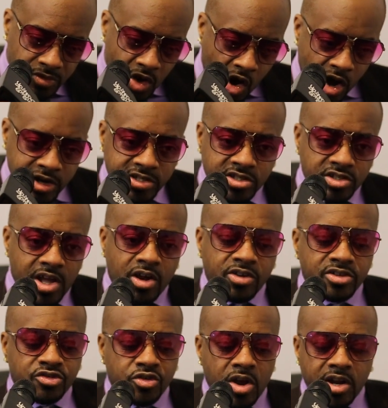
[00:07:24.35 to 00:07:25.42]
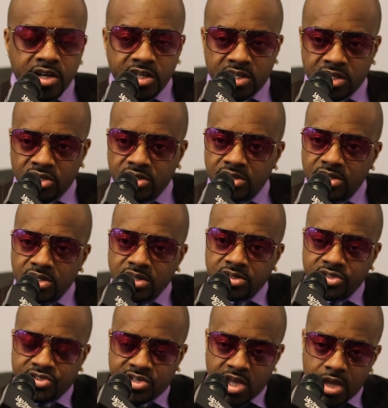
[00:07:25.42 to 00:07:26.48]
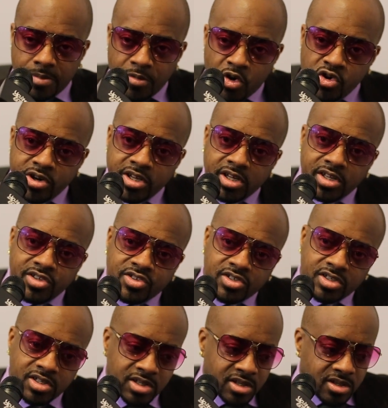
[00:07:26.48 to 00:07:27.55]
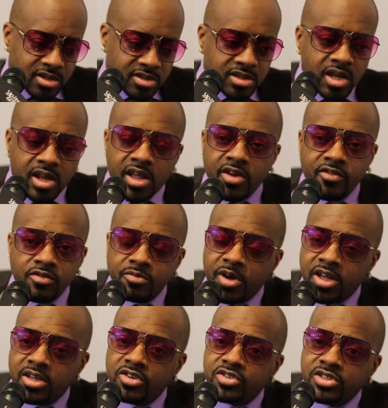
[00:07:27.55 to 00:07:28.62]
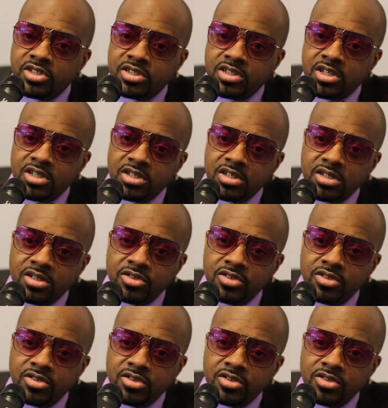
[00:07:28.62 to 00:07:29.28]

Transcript: artists are out here trying to get the same audience that everybody else is getting.